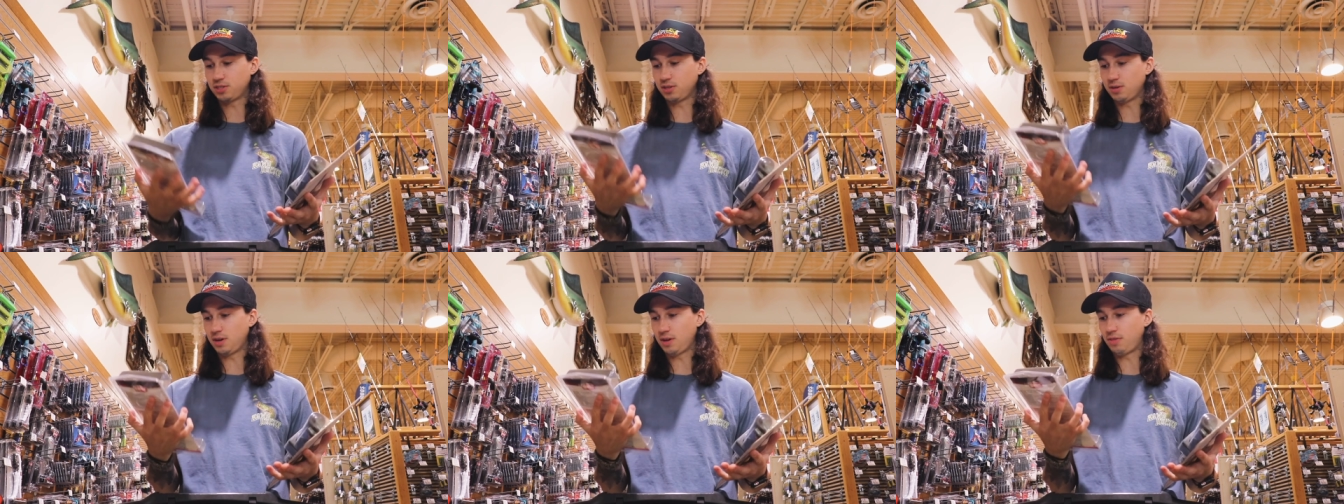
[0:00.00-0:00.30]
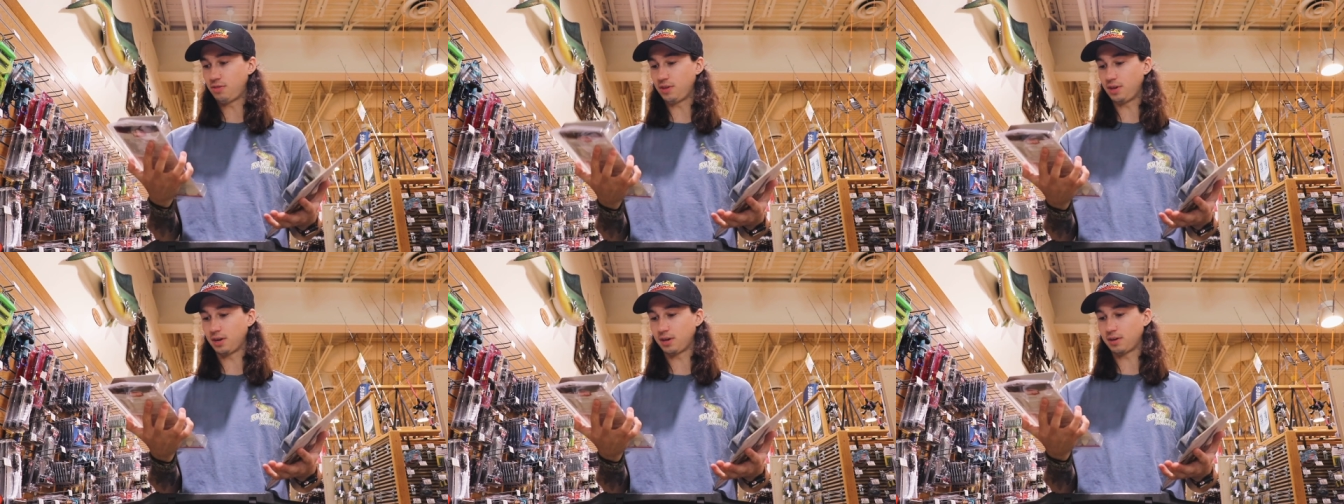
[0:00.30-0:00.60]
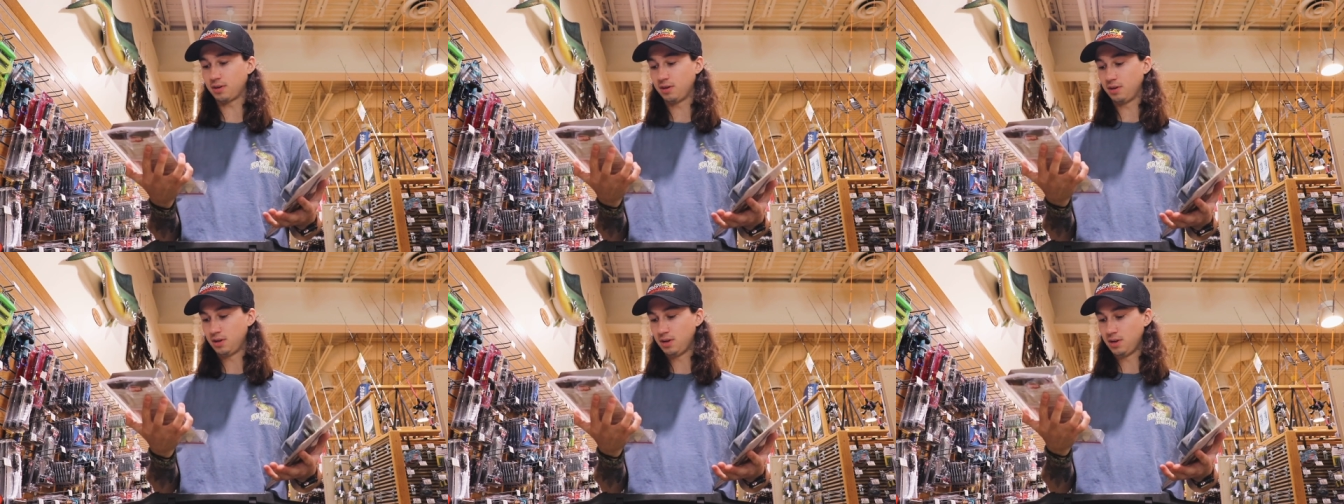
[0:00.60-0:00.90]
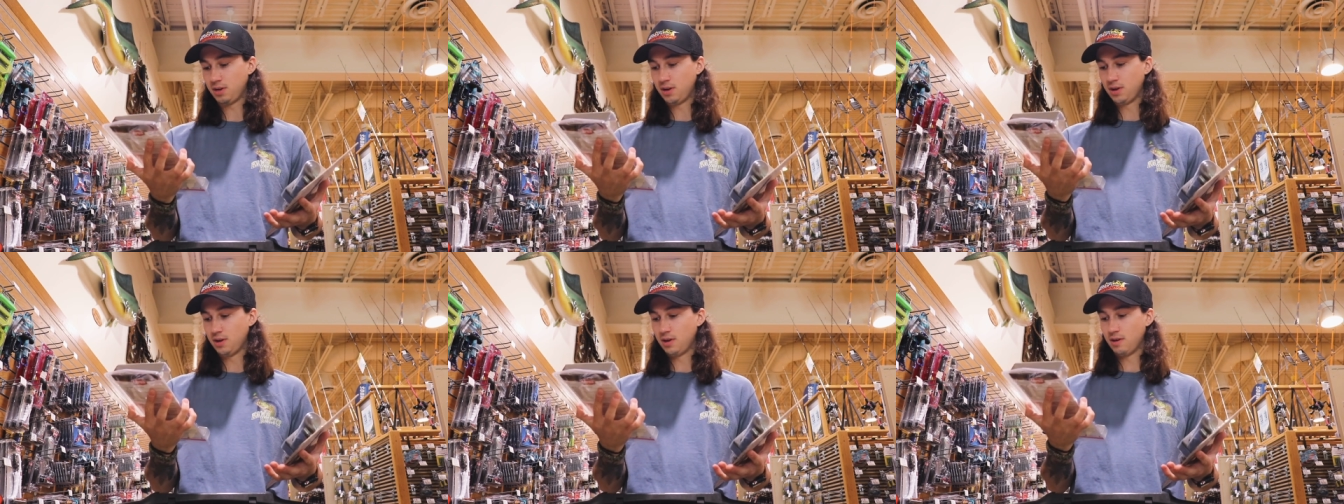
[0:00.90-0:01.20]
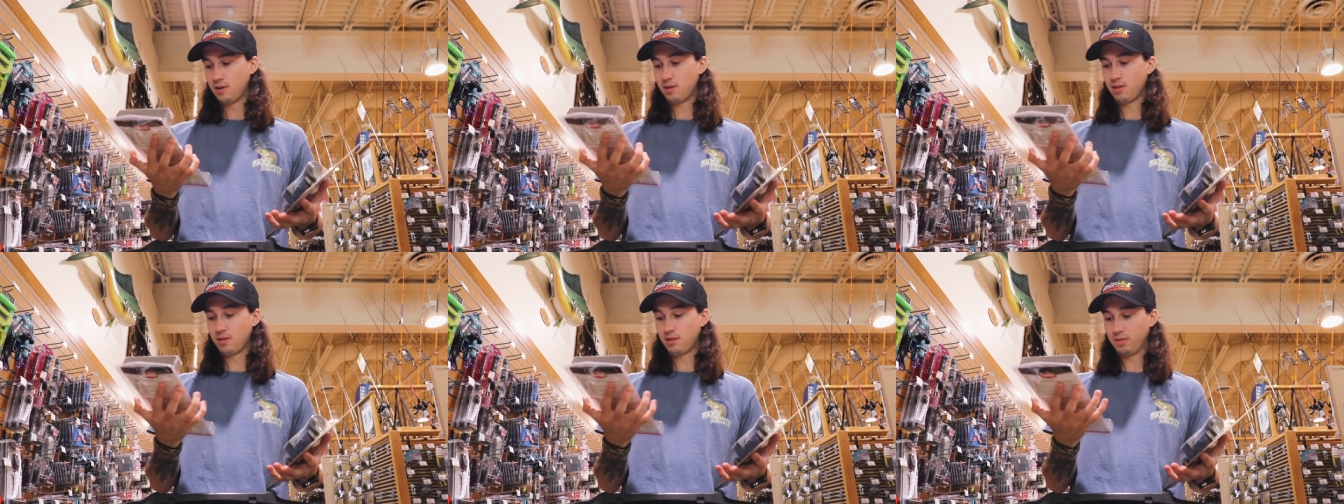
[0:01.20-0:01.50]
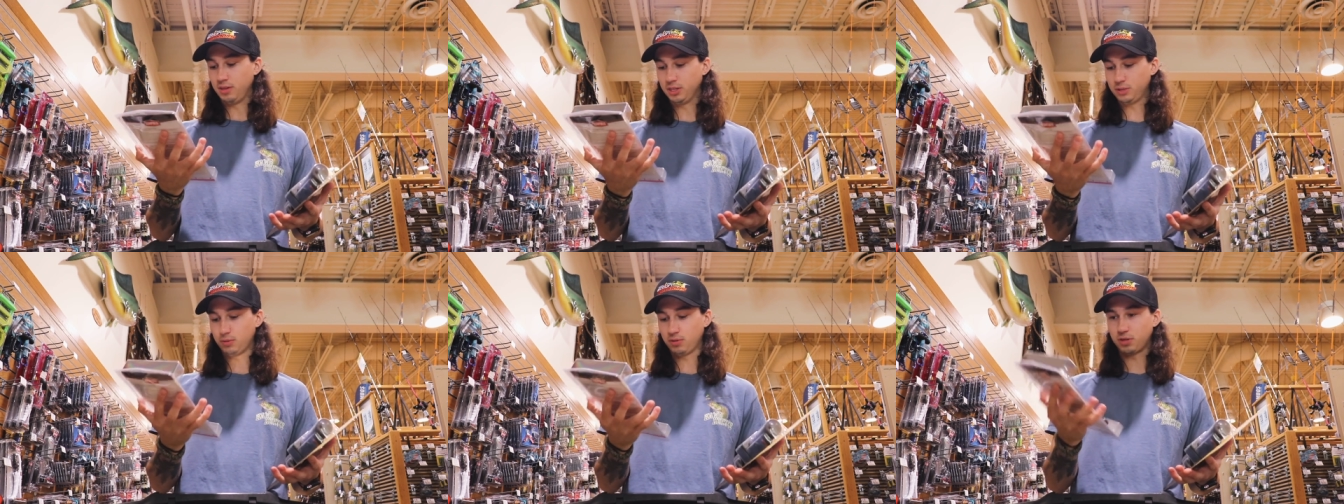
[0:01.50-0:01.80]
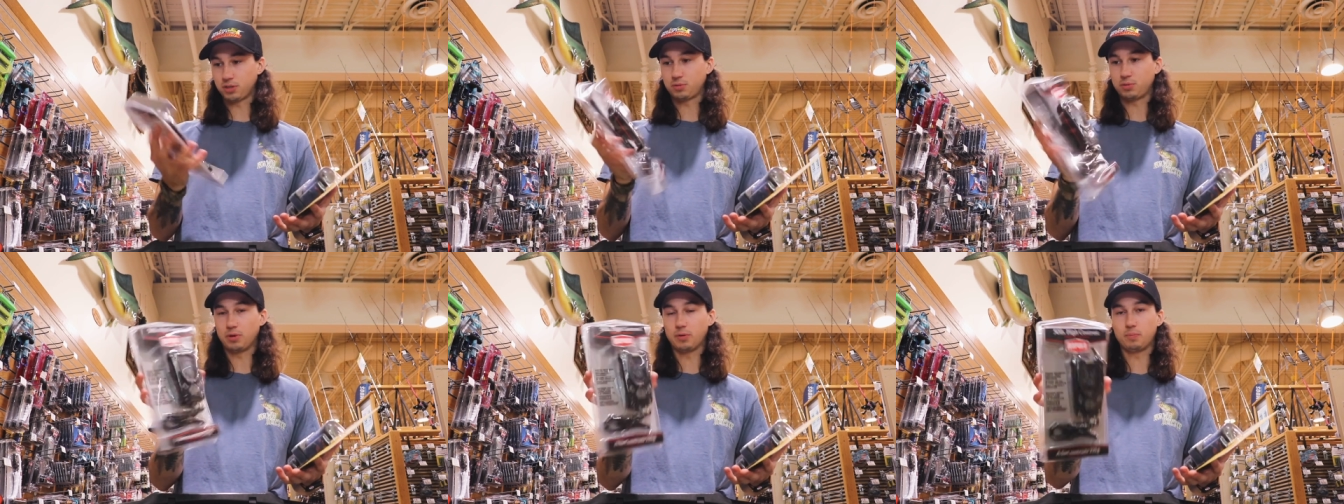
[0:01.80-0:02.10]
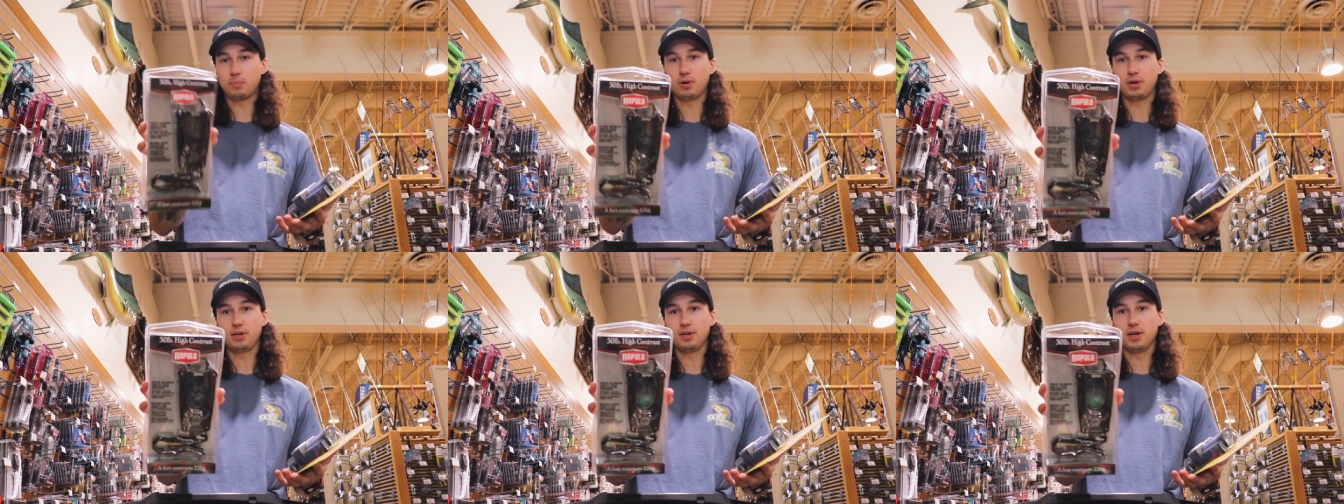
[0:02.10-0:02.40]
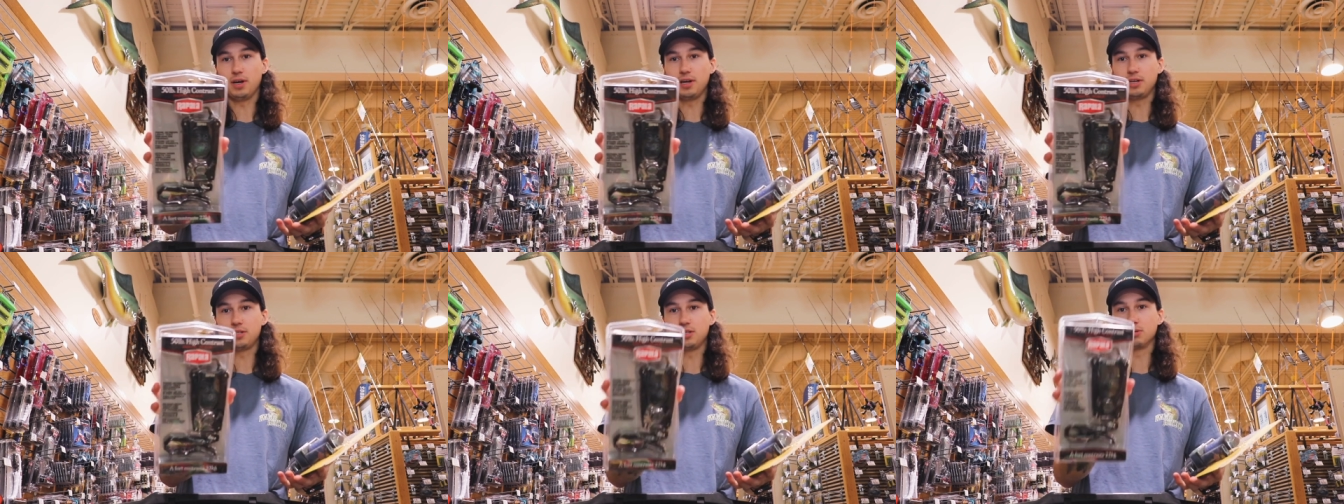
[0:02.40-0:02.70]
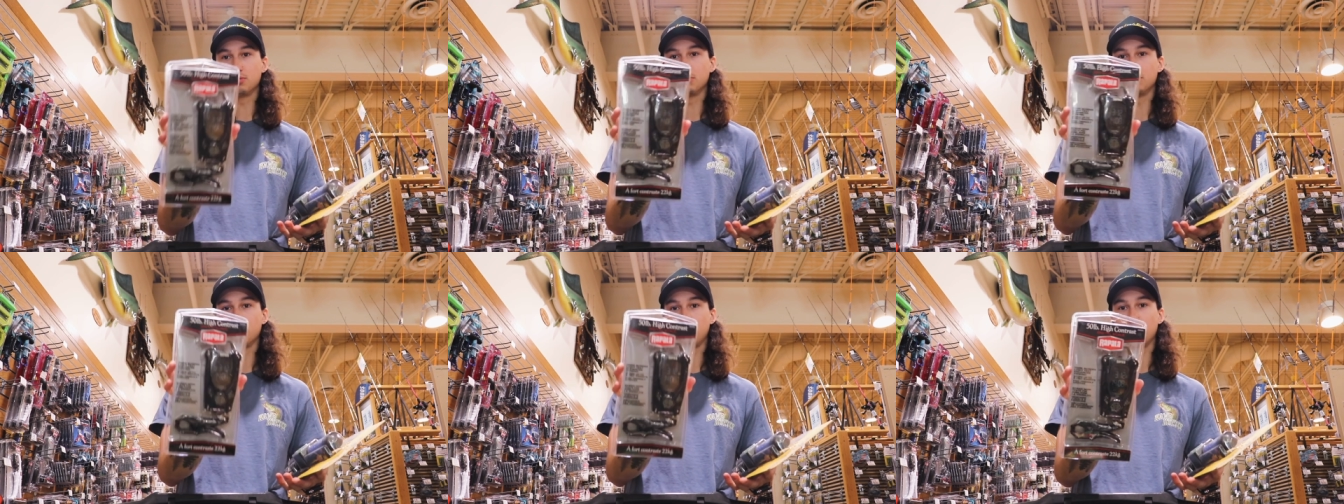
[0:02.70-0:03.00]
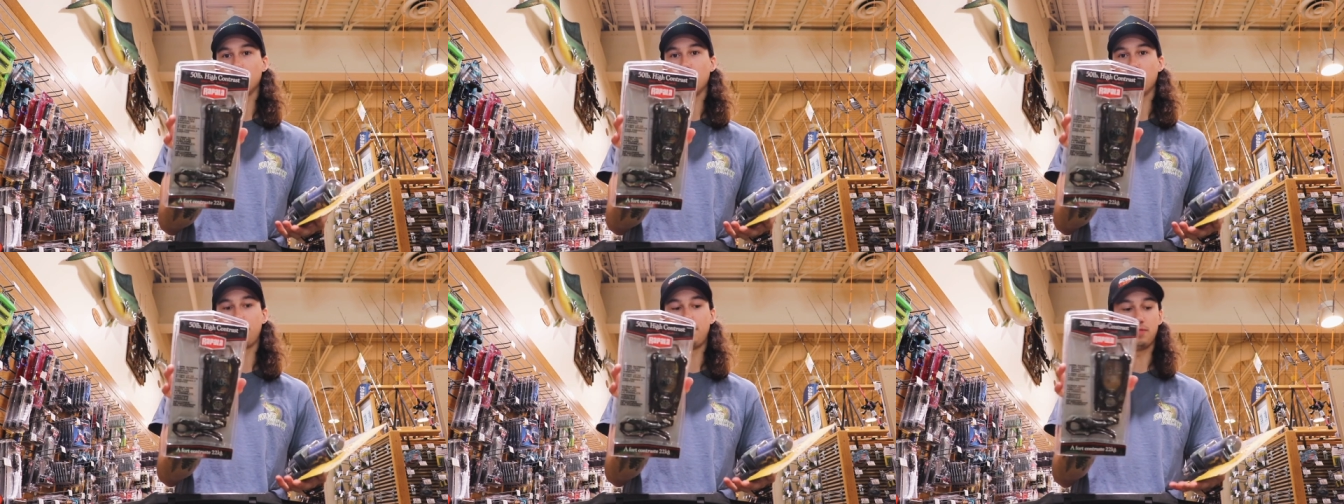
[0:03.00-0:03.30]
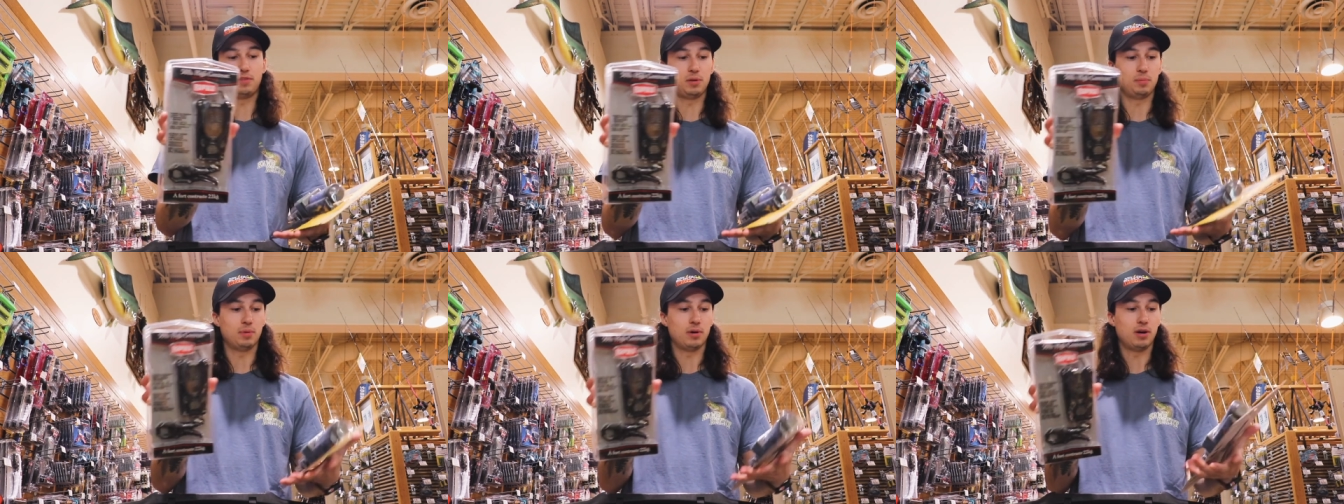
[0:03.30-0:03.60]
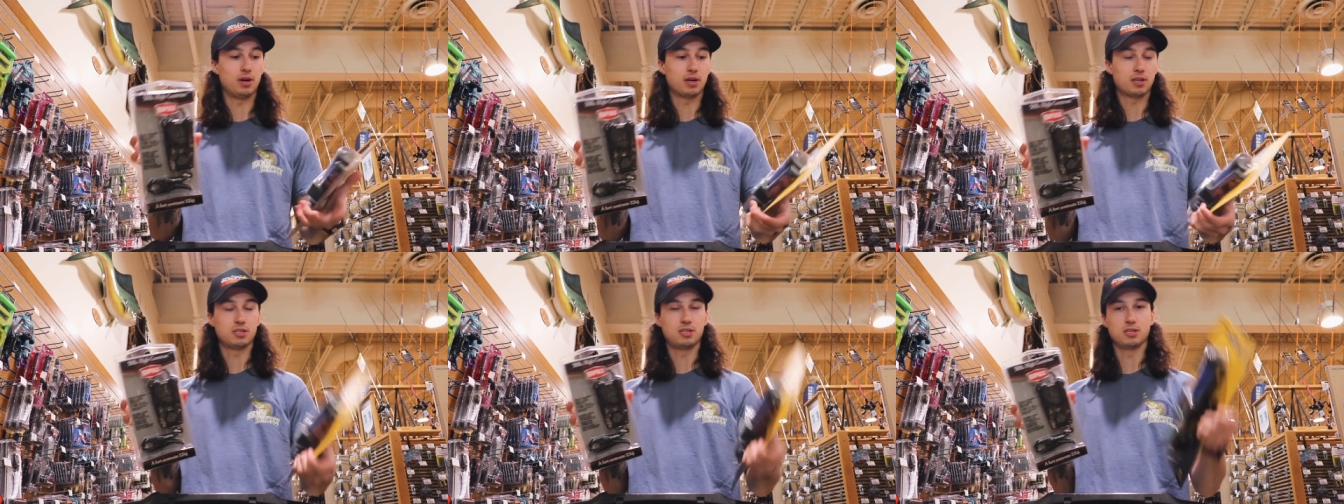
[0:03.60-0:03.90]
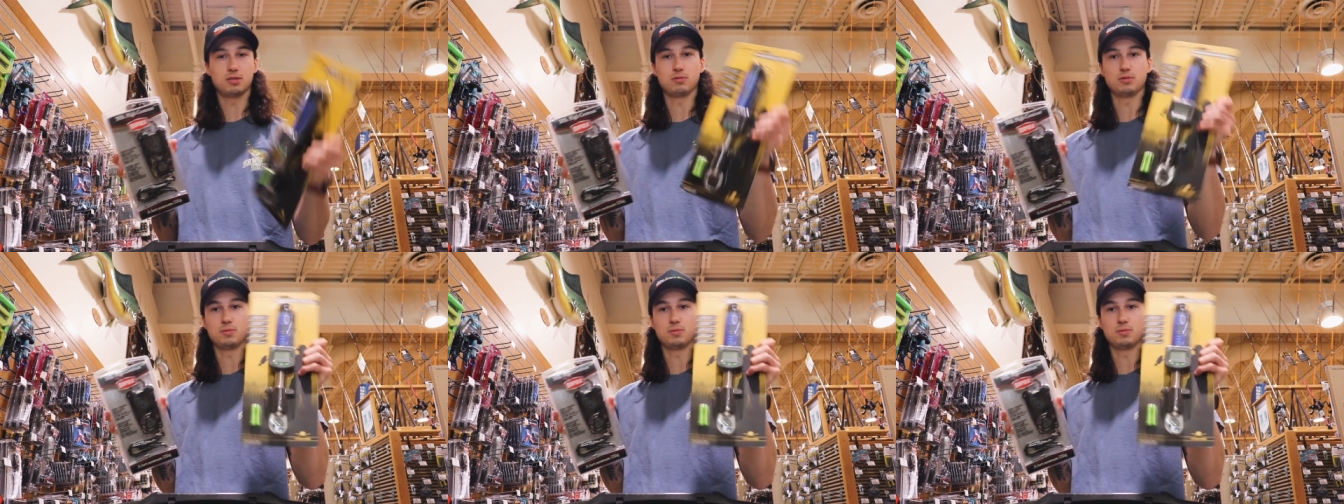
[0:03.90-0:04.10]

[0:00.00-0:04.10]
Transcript: So I think this one looks pretty nice. This one's only about 50 bucks. This